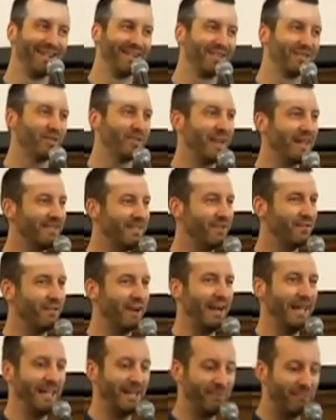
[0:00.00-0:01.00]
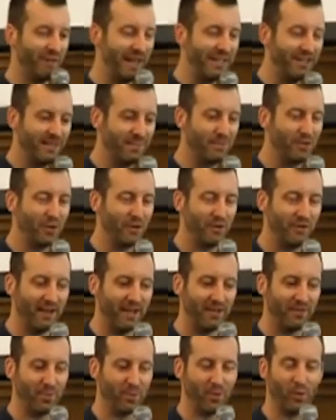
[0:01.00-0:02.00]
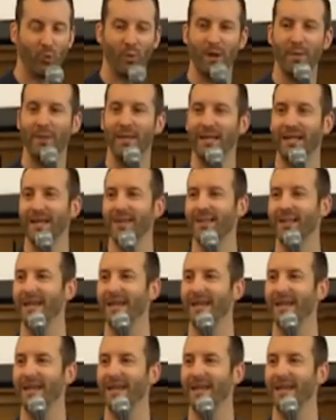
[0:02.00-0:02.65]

So that's invite. Invite them to events with women in